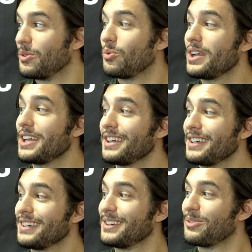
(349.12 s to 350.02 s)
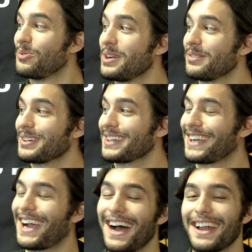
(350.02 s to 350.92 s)
We we were
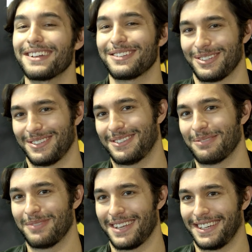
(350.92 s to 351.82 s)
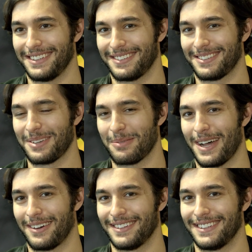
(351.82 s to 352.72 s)
kind of told some things
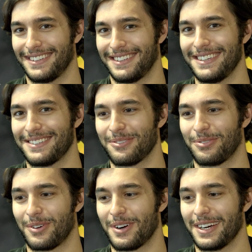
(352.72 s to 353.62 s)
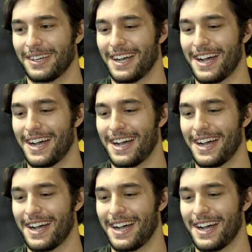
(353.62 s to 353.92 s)
about season four.